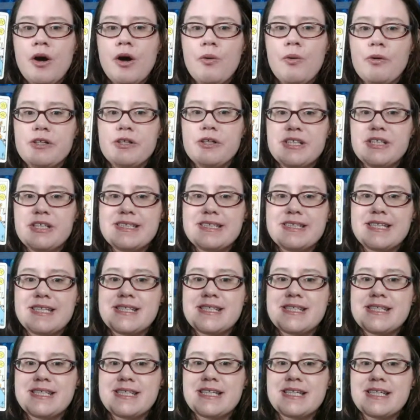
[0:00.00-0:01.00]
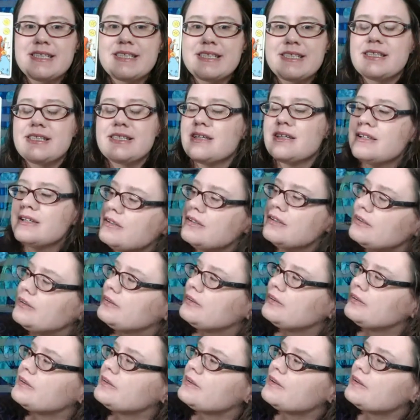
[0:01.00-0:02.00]
which is the six
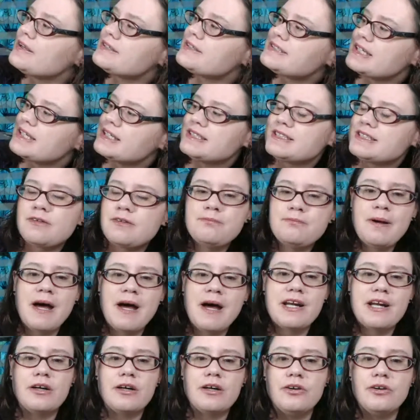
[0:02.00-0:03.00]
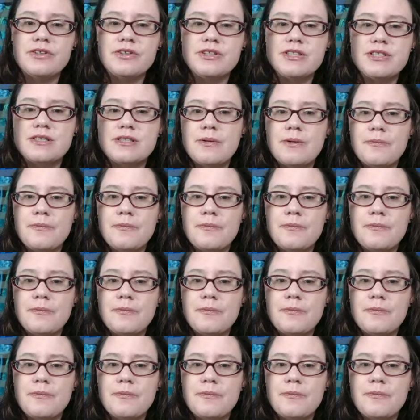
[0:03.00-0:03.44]
of Pentacles.